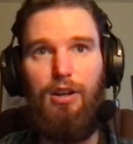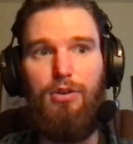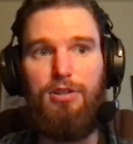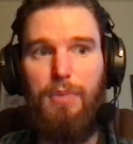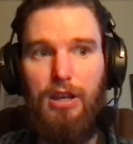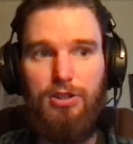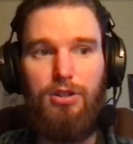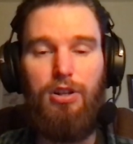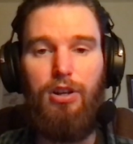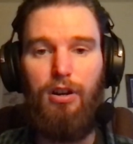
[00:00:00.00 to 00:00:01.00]
just make
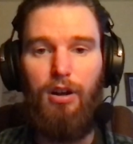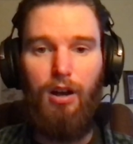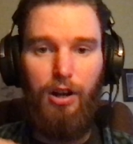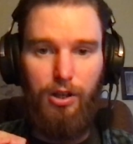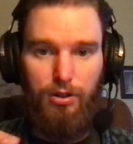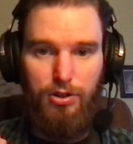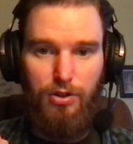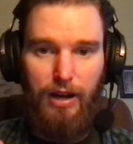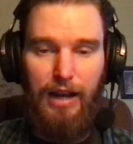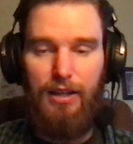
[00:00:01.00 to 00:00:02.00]
sure you're on a good
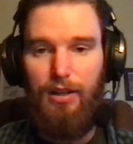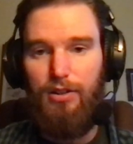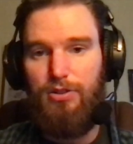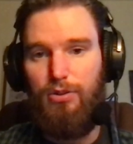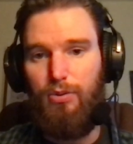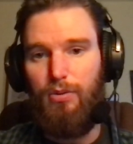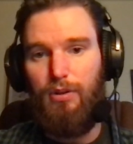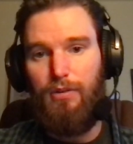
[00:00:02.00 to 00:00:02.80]
track to